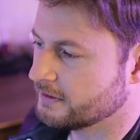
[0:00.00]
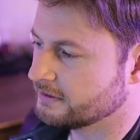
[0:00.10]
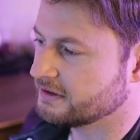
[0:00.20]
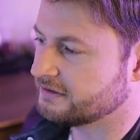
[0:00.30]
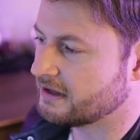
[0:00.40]

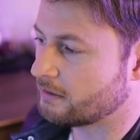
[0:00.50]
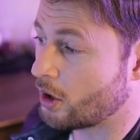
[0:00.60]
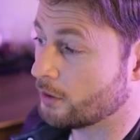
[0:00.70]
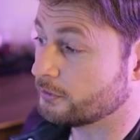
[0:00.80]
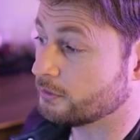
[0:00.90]
Vilnius now
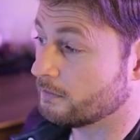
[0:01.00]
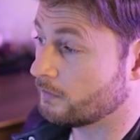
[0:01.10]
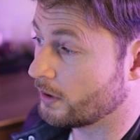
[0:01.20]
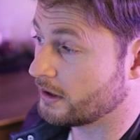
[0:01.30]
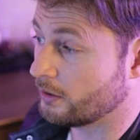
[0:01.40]
hopes to
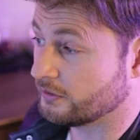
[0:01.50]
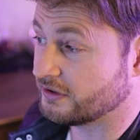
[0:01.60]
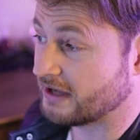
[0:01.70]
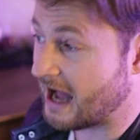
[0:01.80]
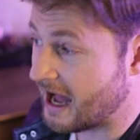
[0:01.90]
avoid
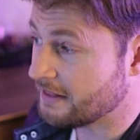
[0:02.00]
hosting